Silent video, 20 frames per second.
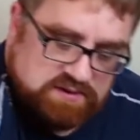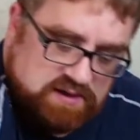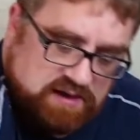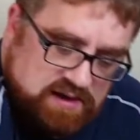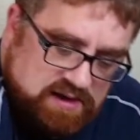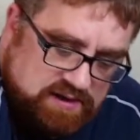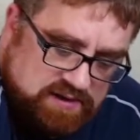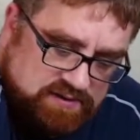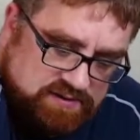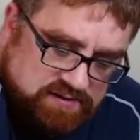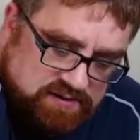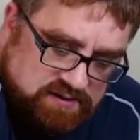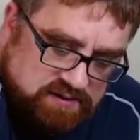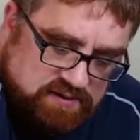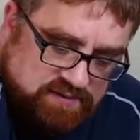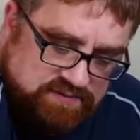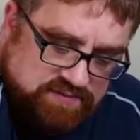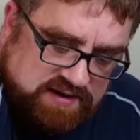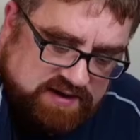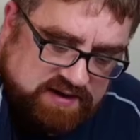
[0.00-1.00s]
And
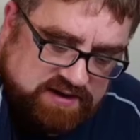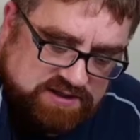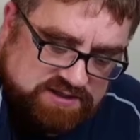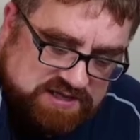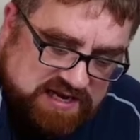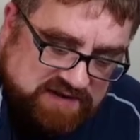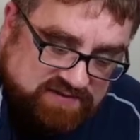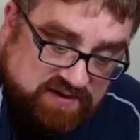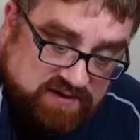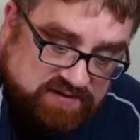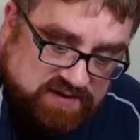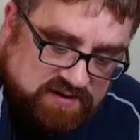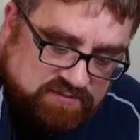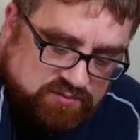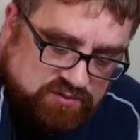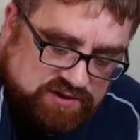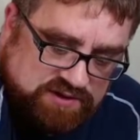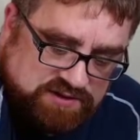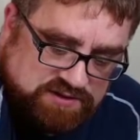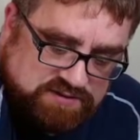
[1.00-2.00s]
they're going to save, aren't they,
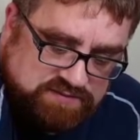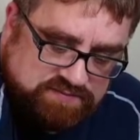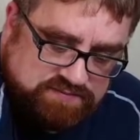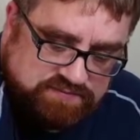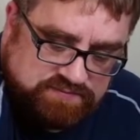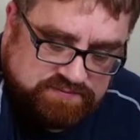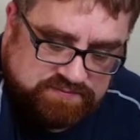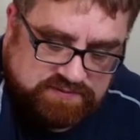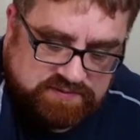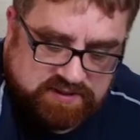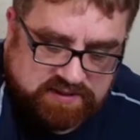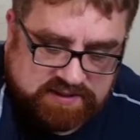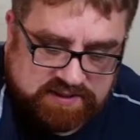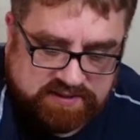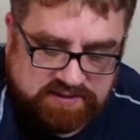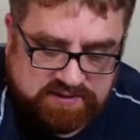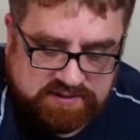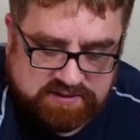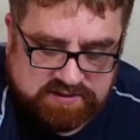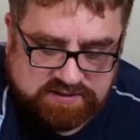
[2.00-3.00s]
Marines? Okay,
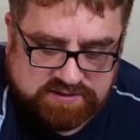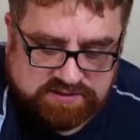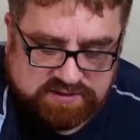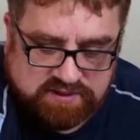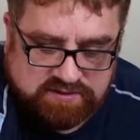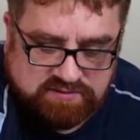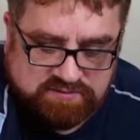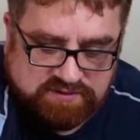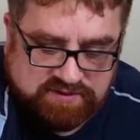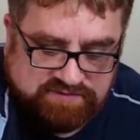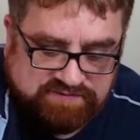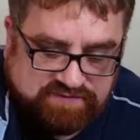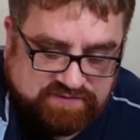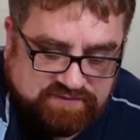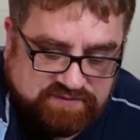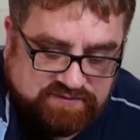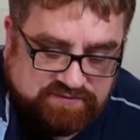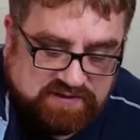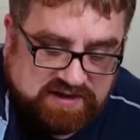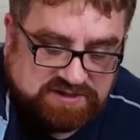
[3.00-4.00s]
so
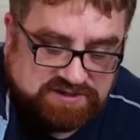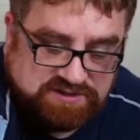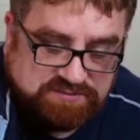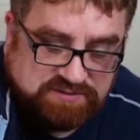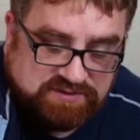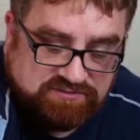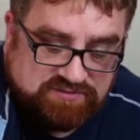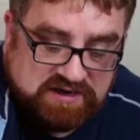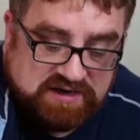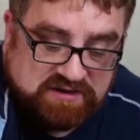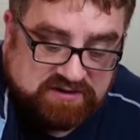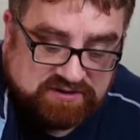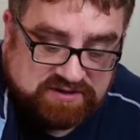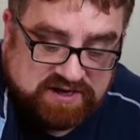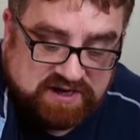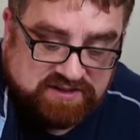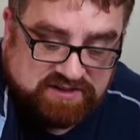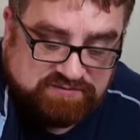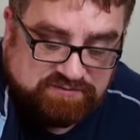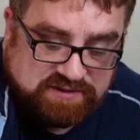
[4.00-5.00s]
they've actually been really
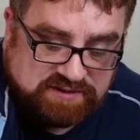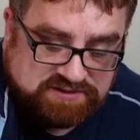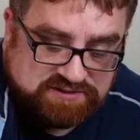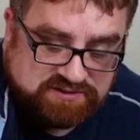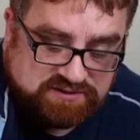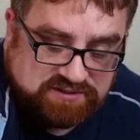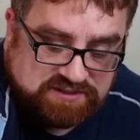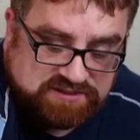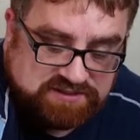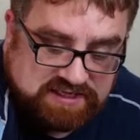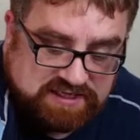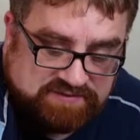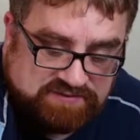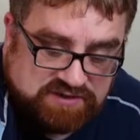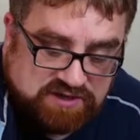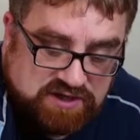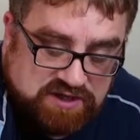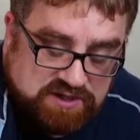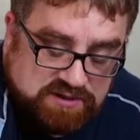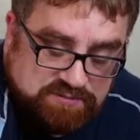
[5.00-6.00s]
lucky and they've passed all their saves.
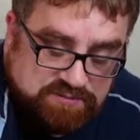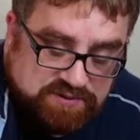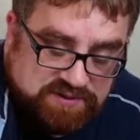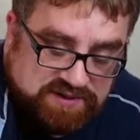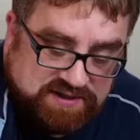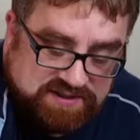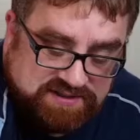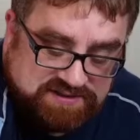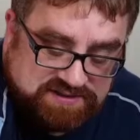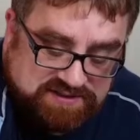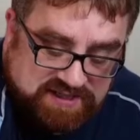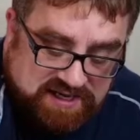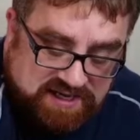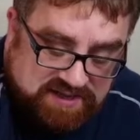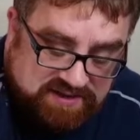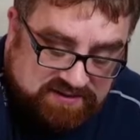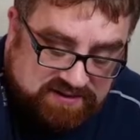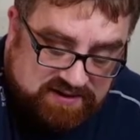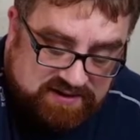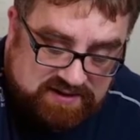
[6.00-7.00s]
But you can see
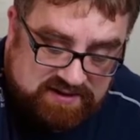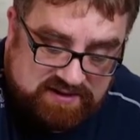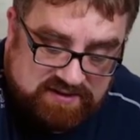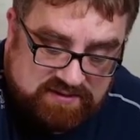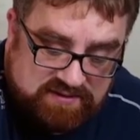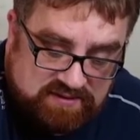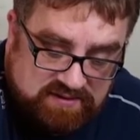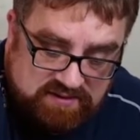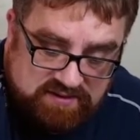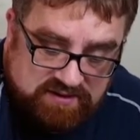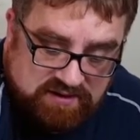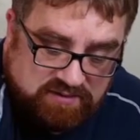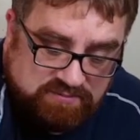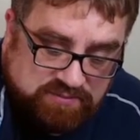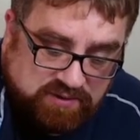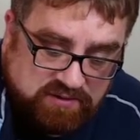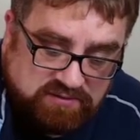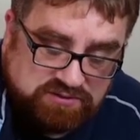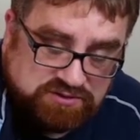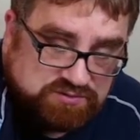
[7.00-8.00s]
that, you know,
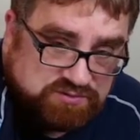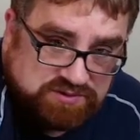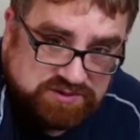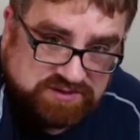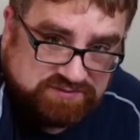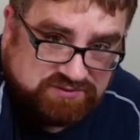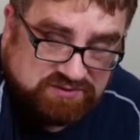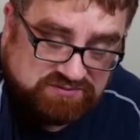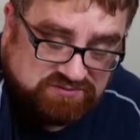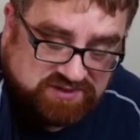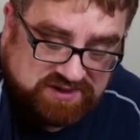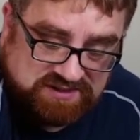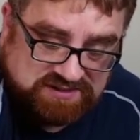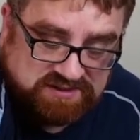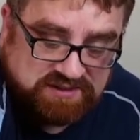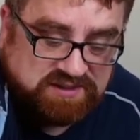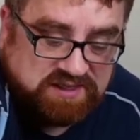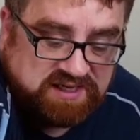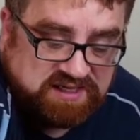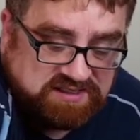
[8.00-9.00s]
bolters wouldn't have done worse
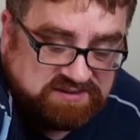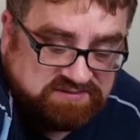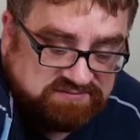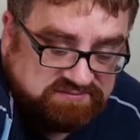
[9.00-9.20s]
than that.